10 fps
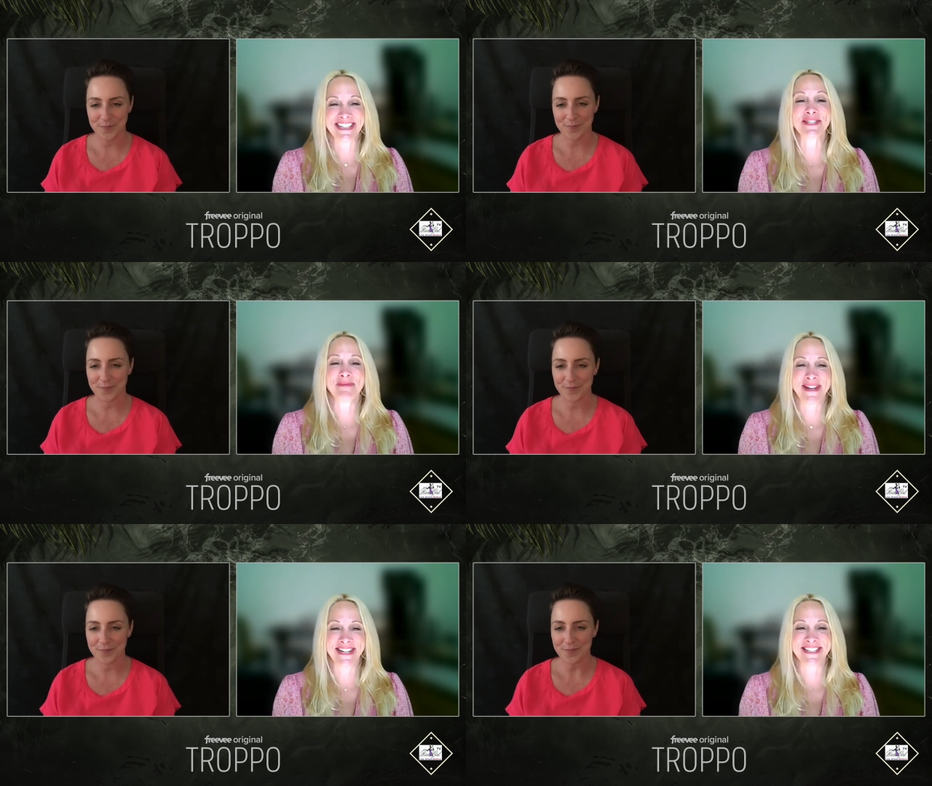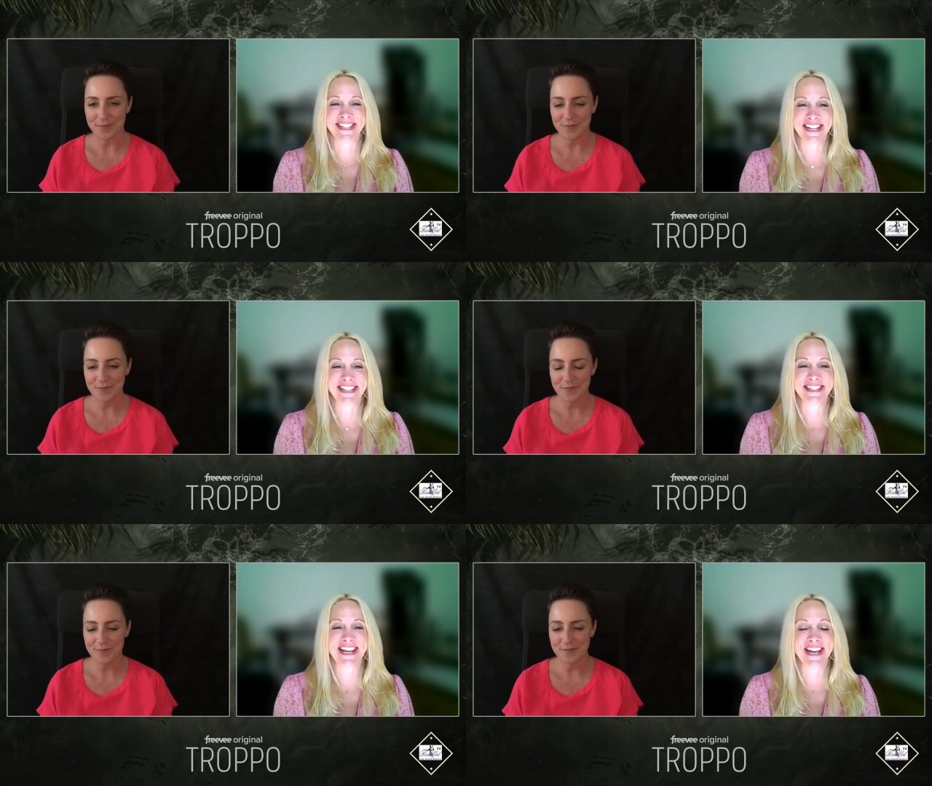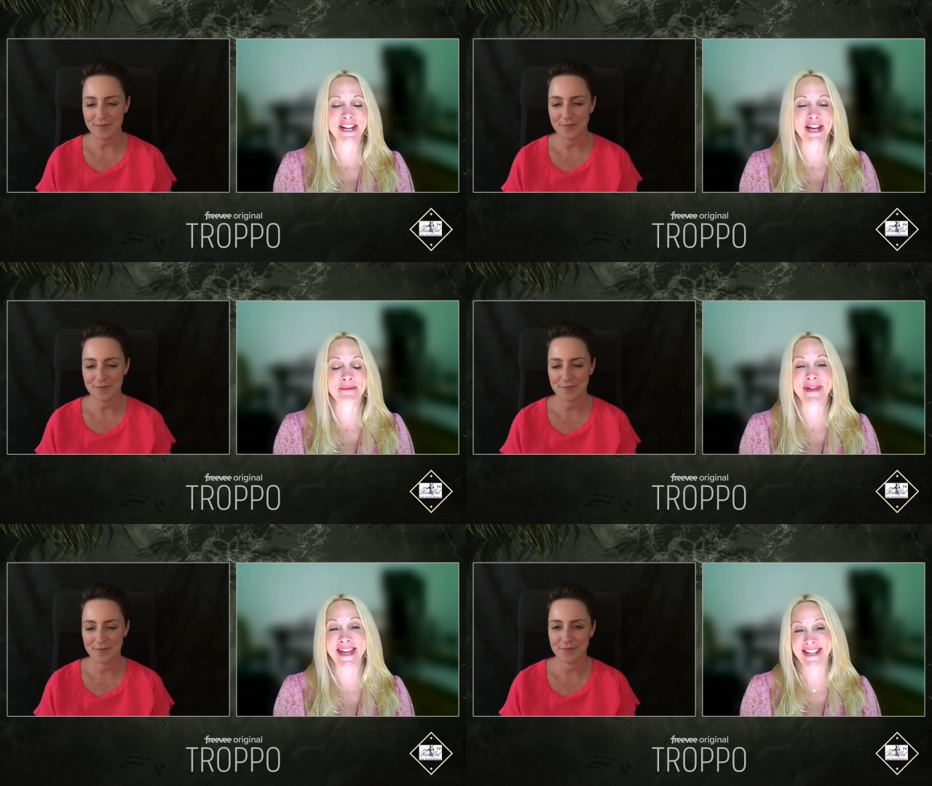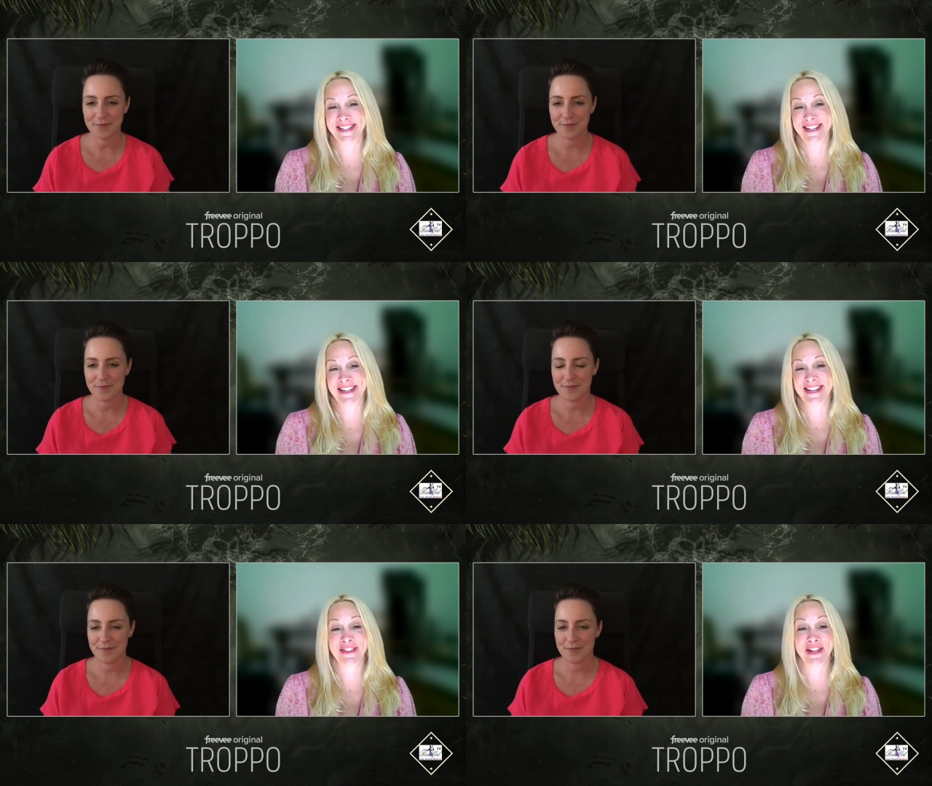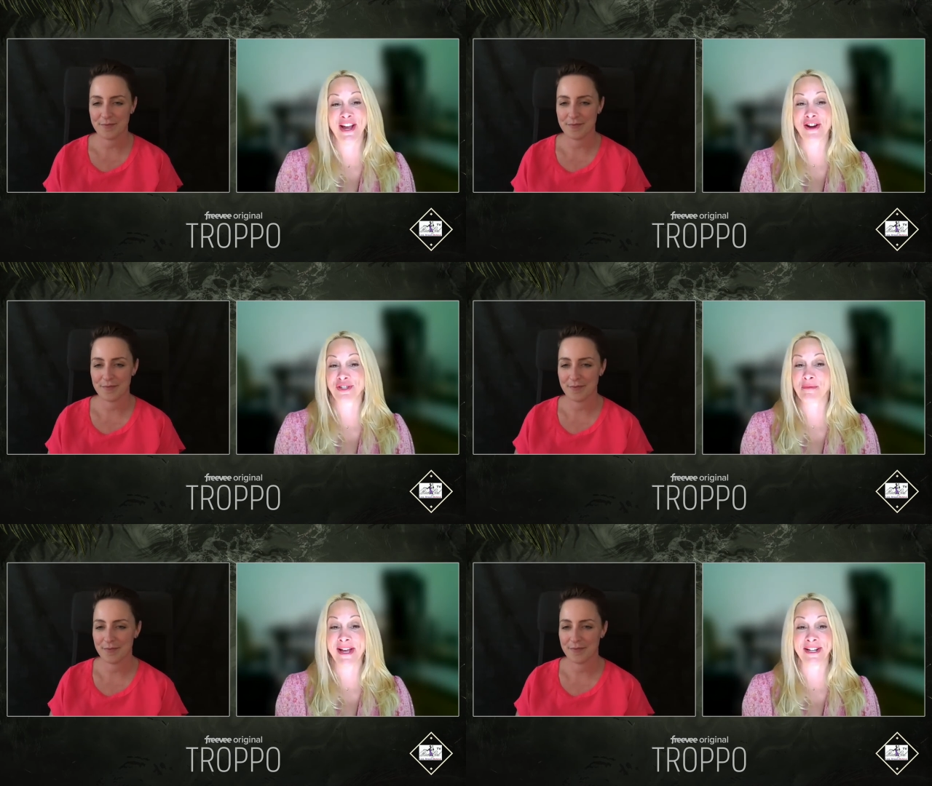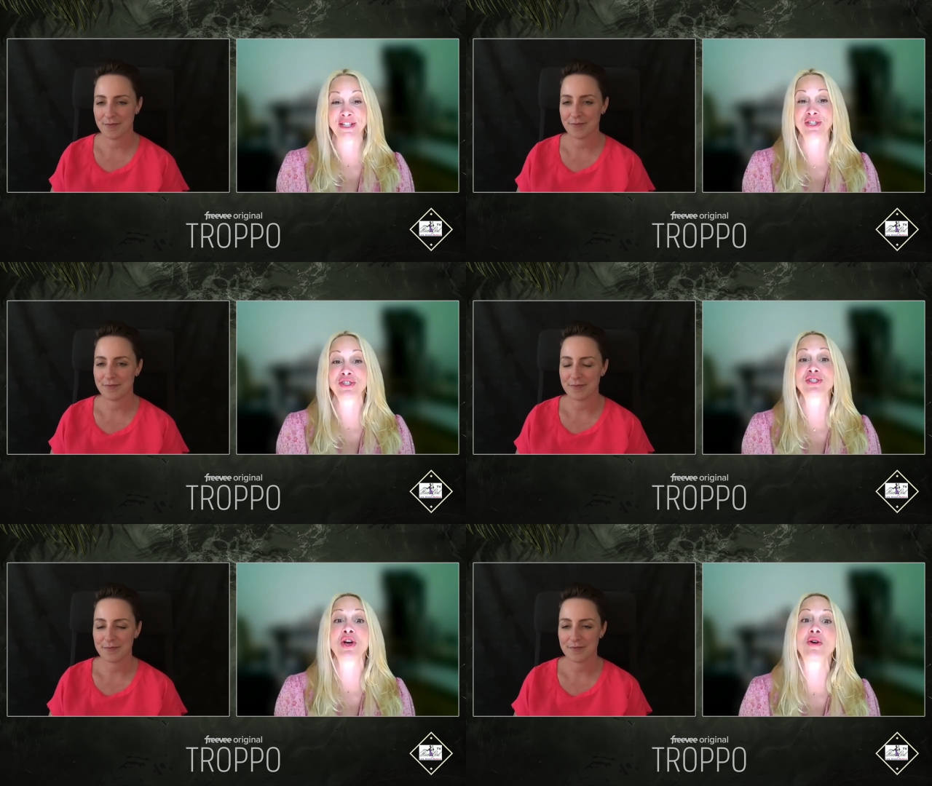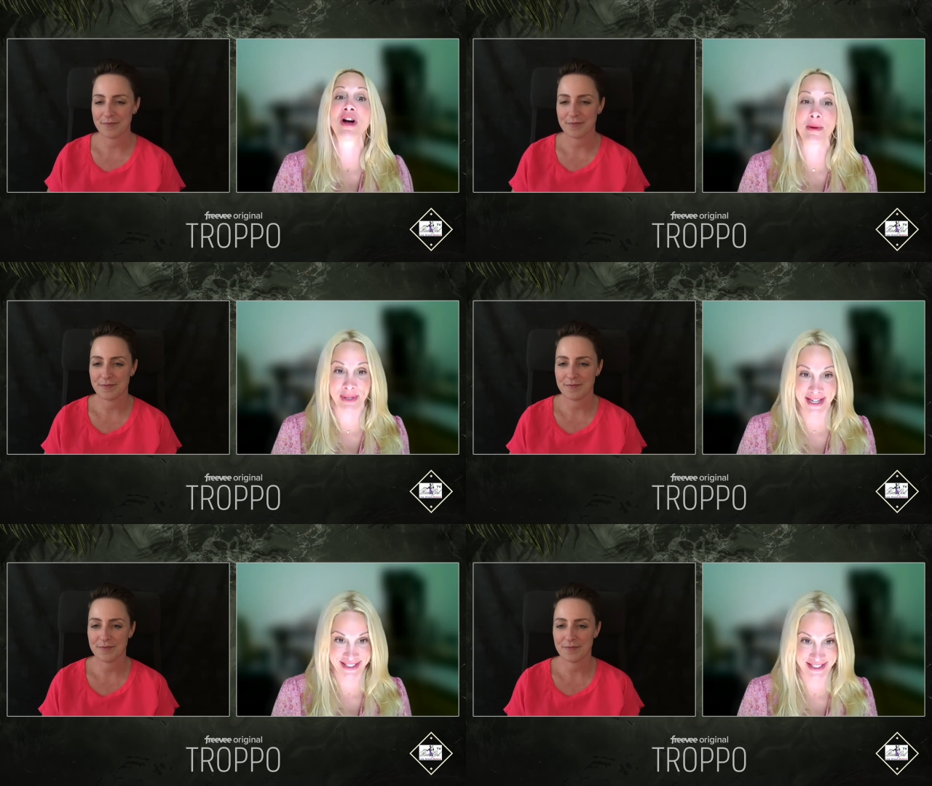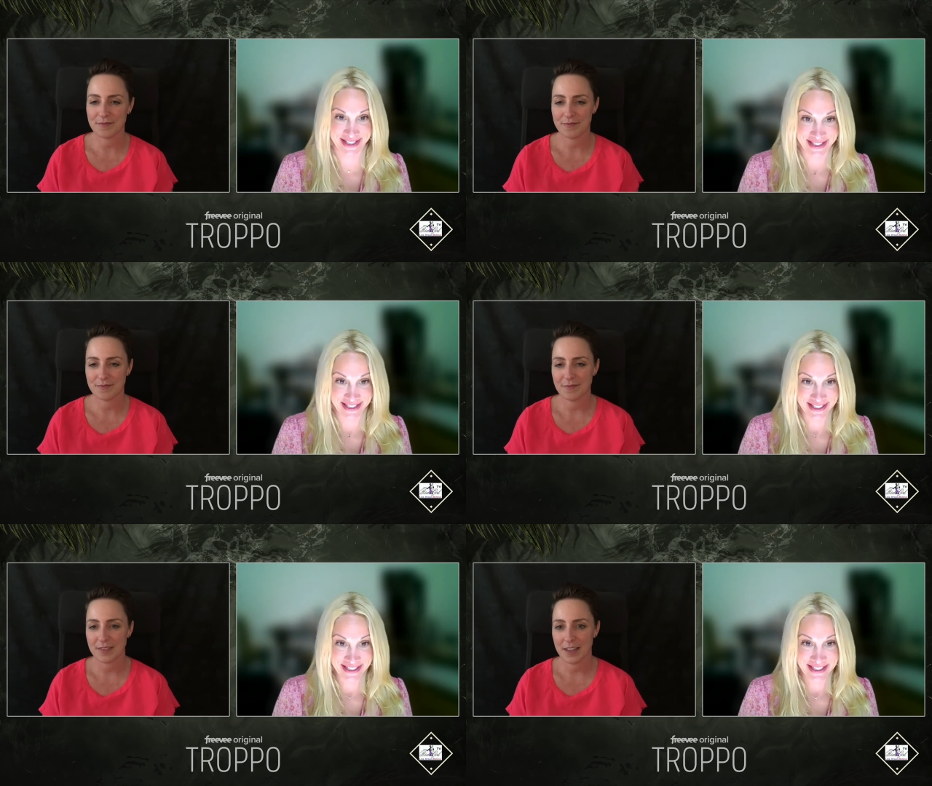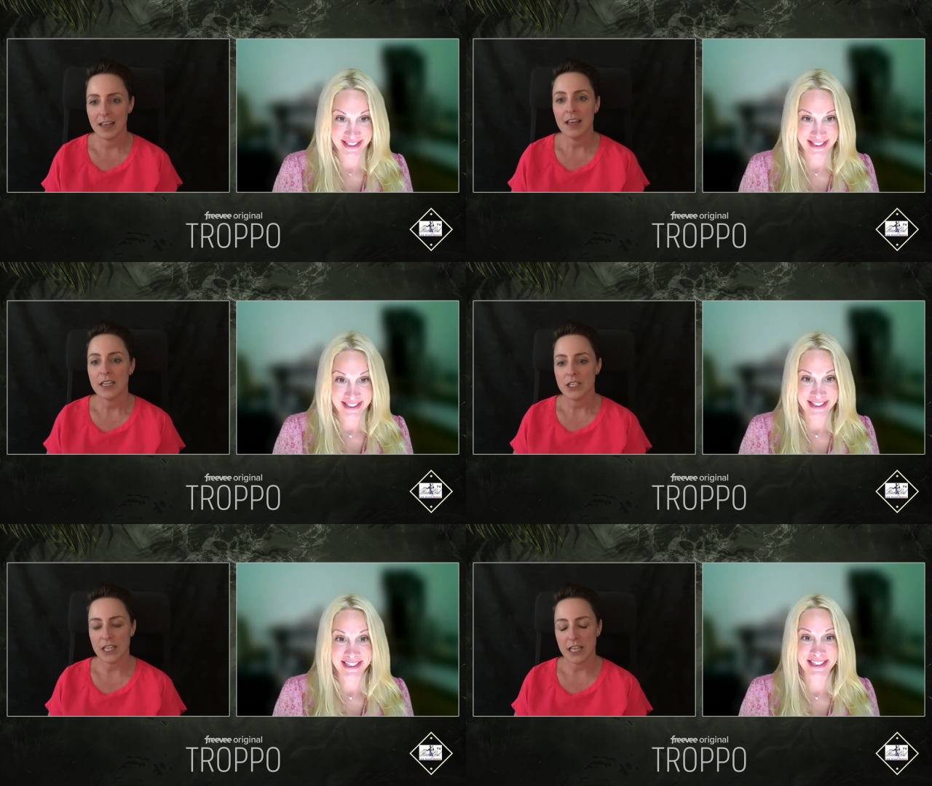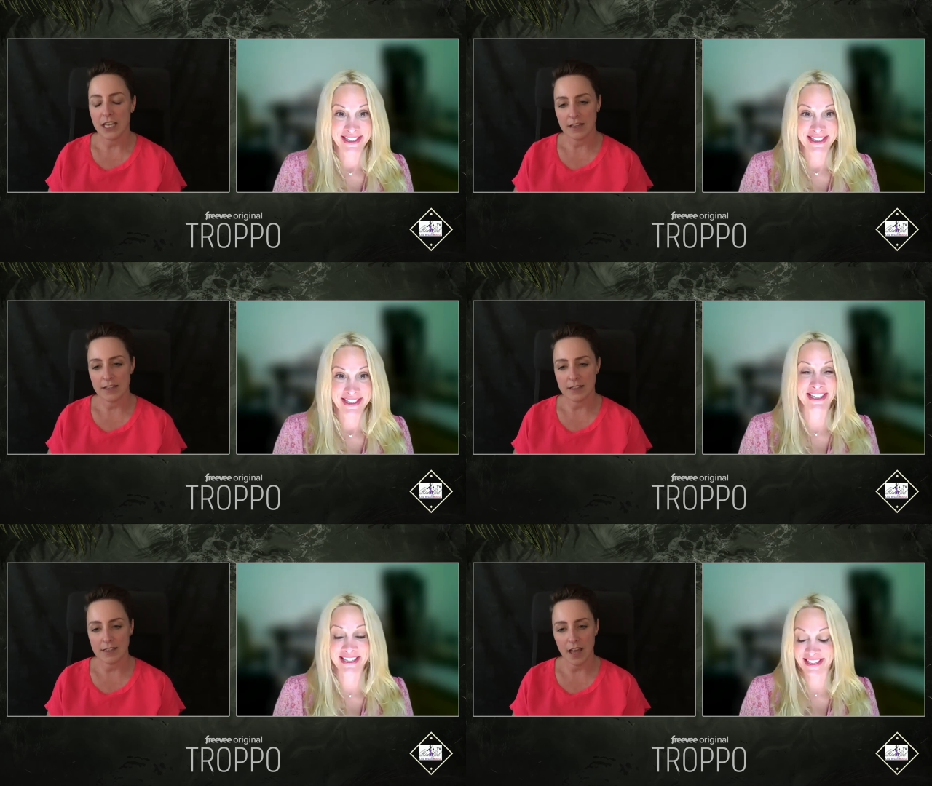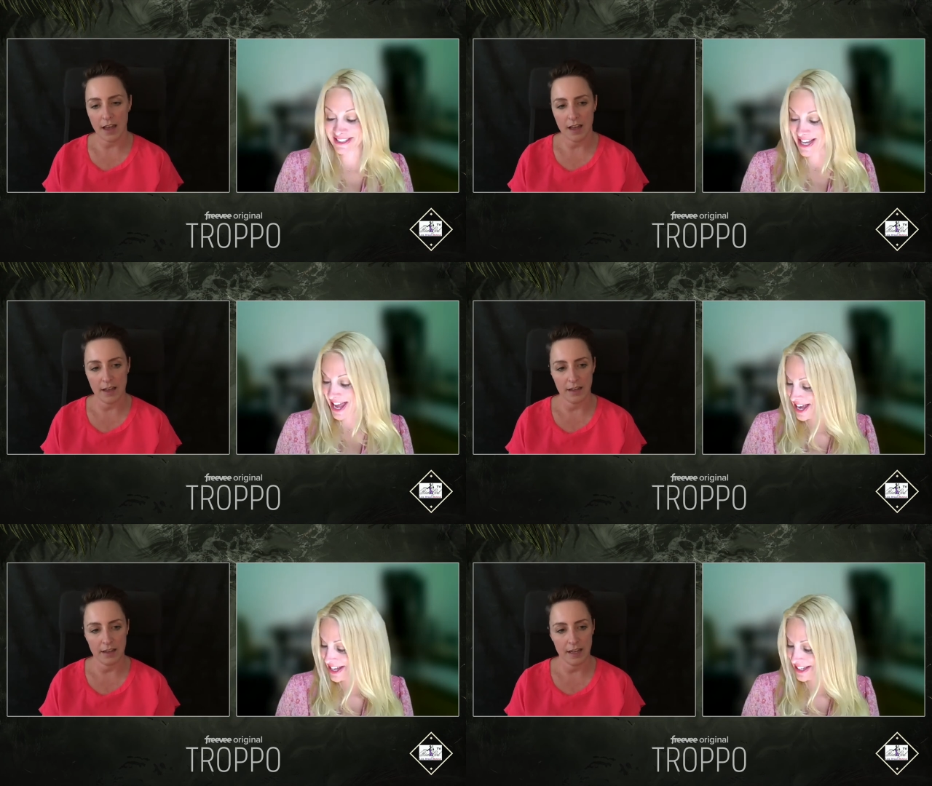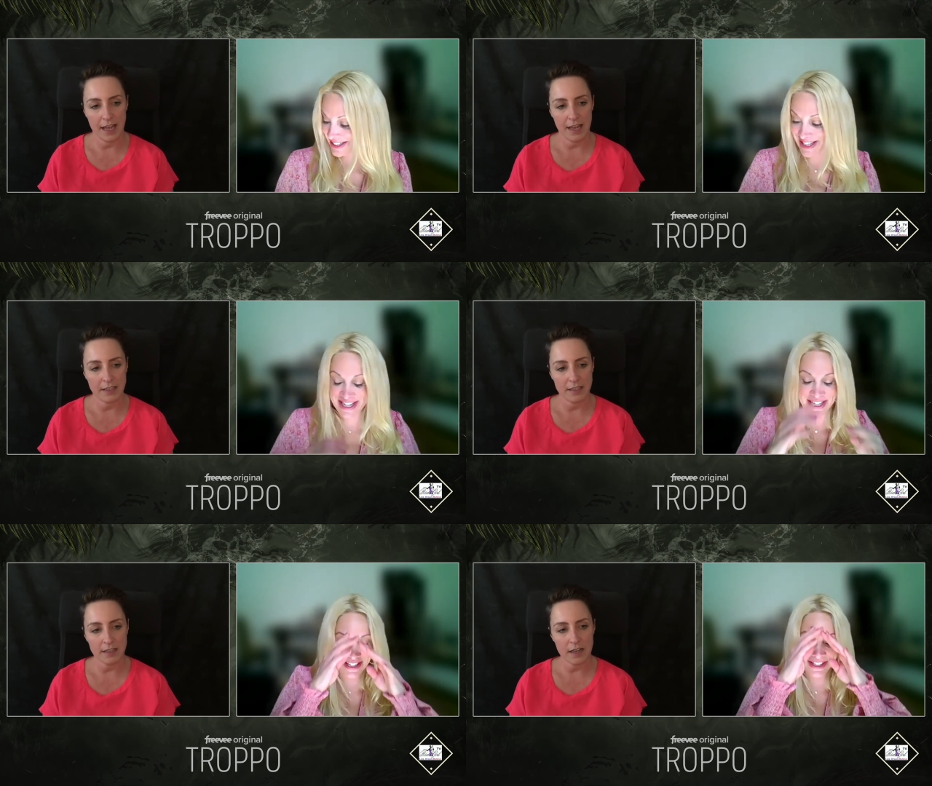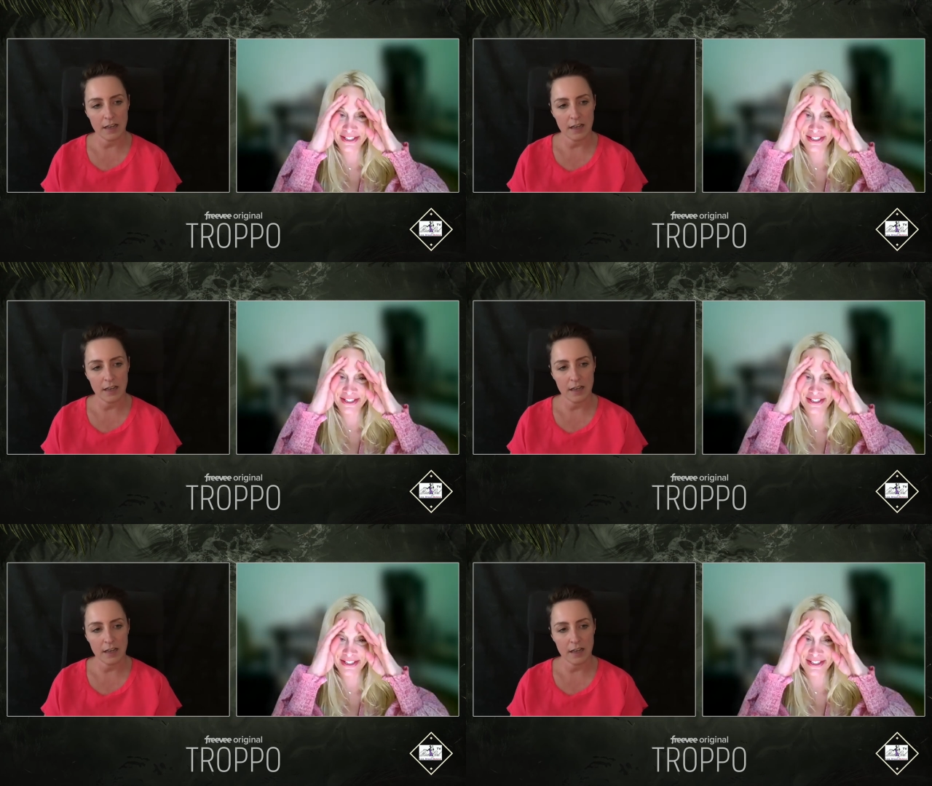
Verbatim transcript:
Speaker 1: is amazing. And Amanda, the character of Amanda, is so complex. She is,
Speaker 2: yeah. And